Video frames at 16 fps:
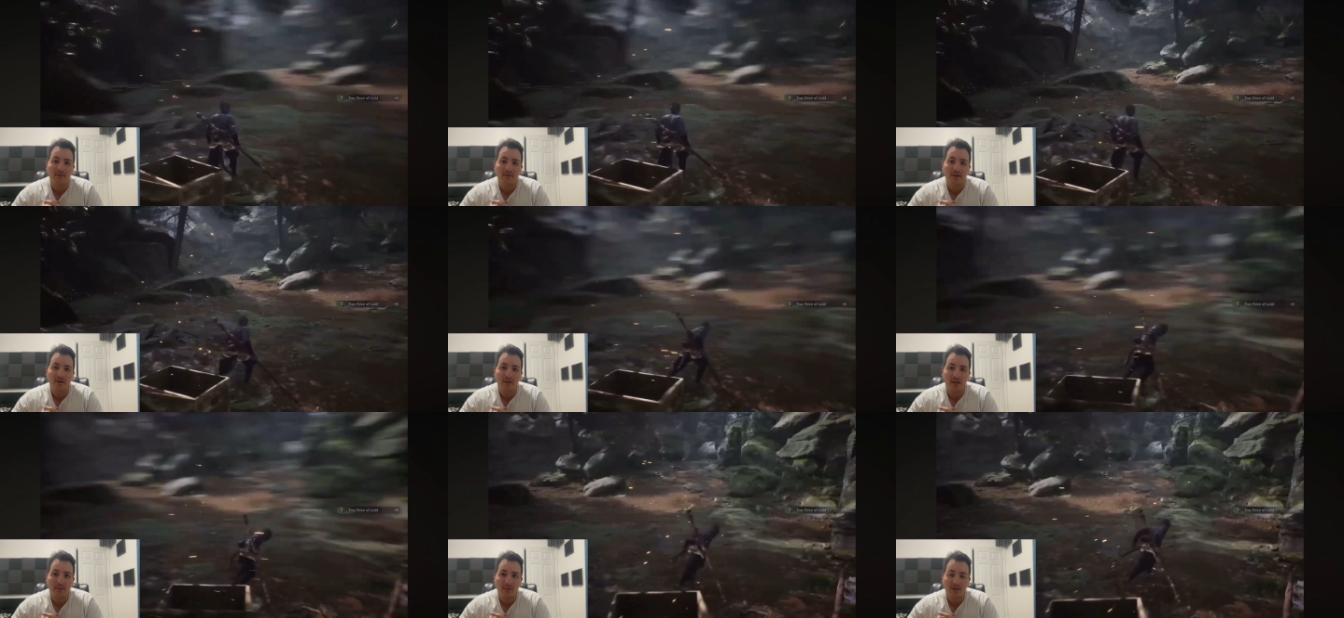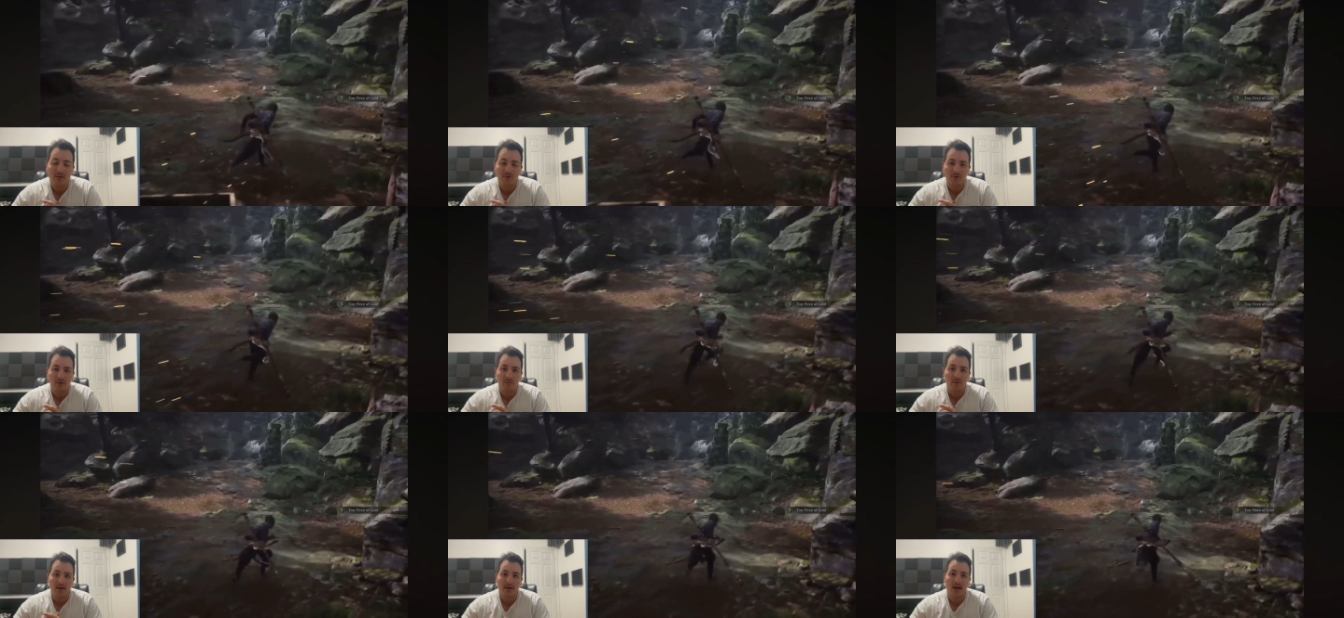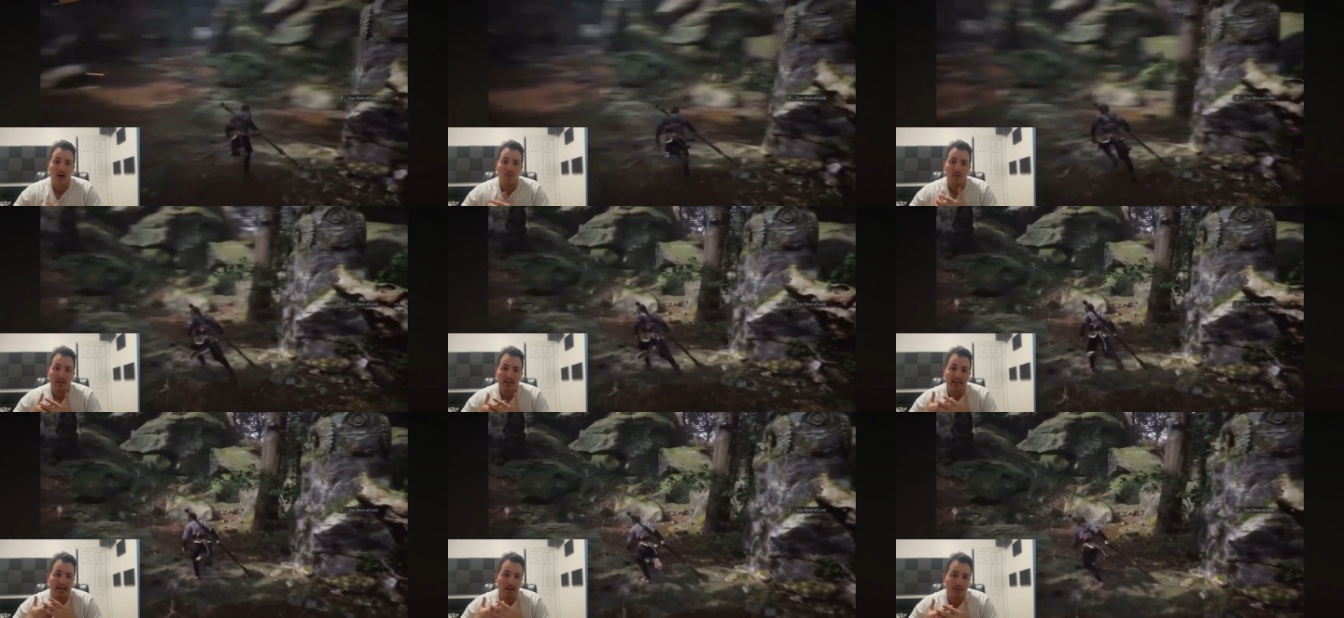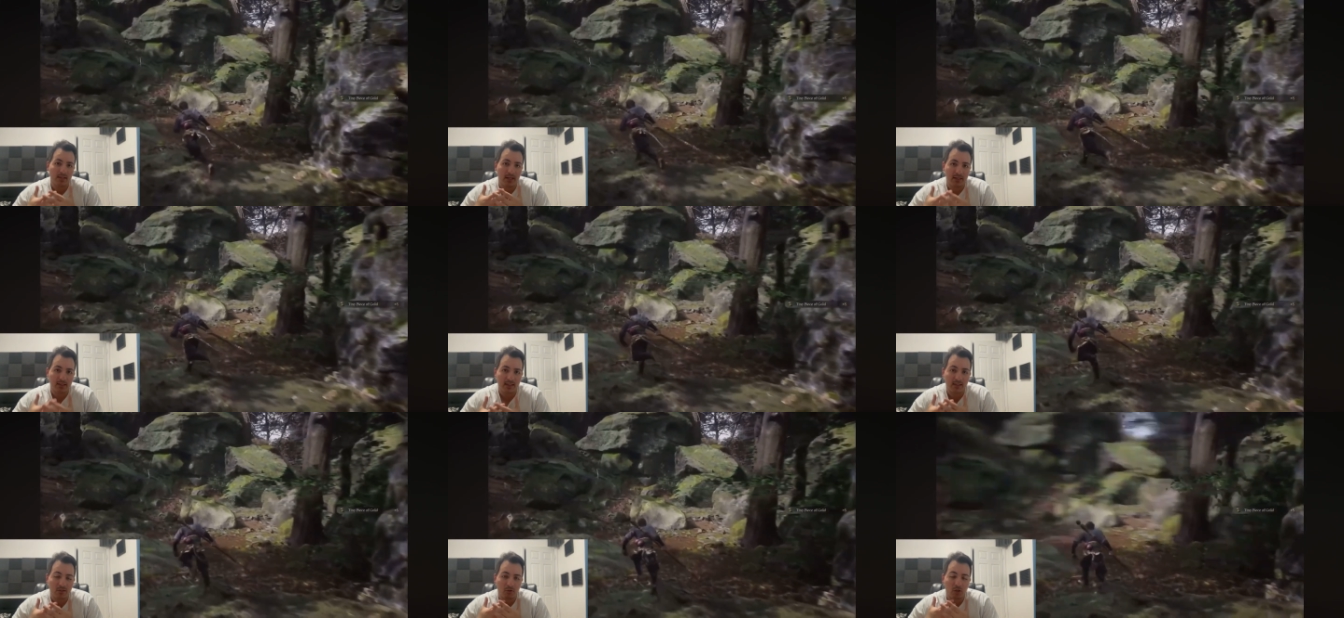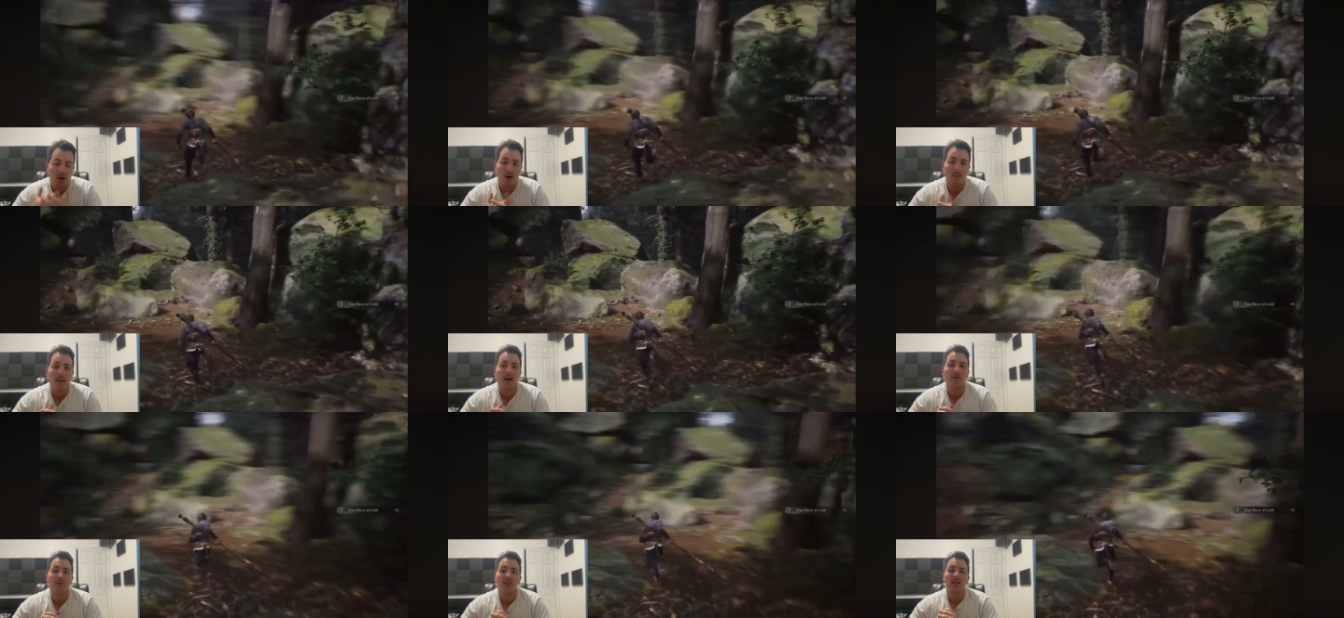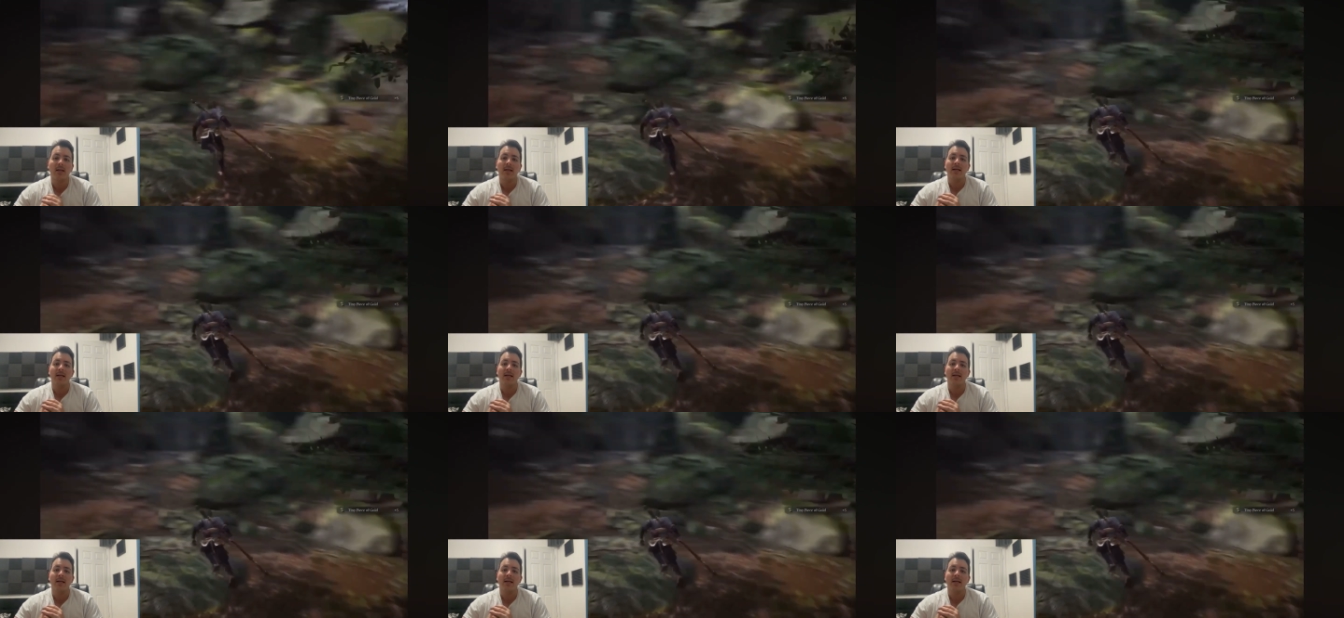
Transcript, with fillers: video game industry right now. We need games like this to come out